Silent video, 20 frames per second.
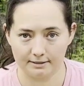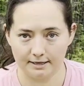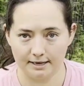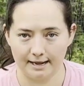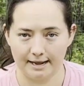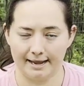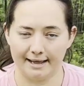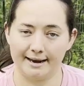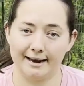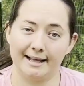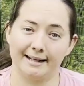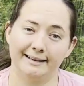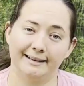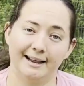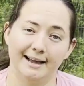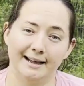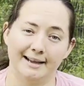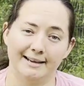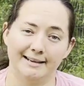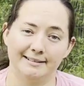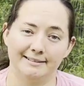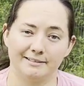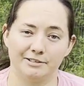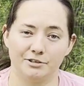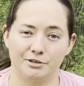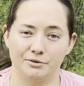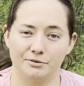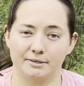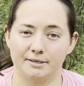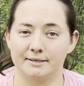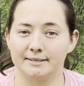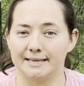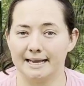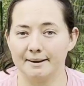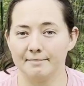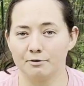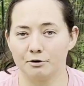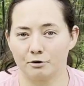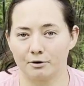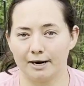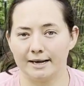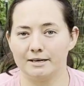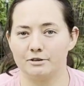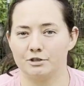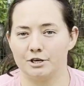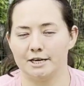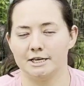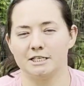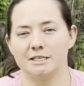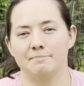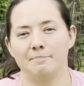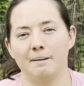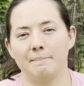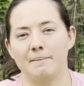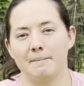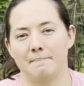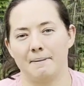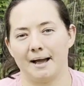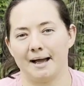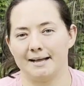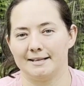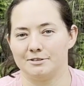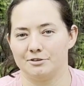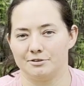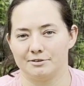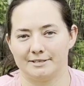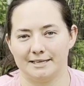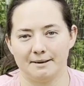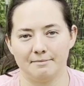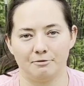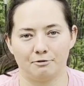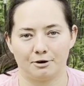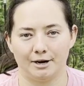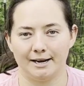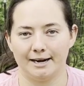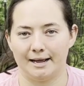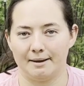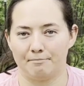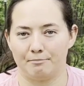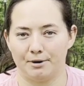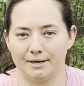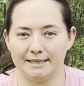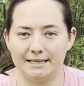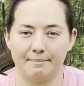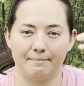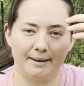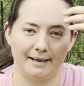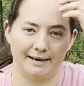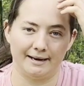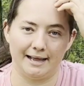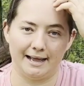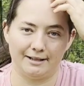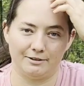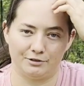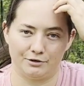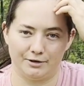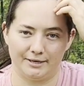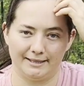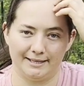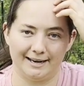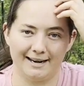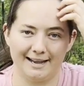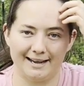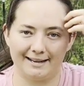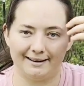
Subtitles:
and at night use the same crate, change the puppy pads, use the same crate, and bring them in during the night.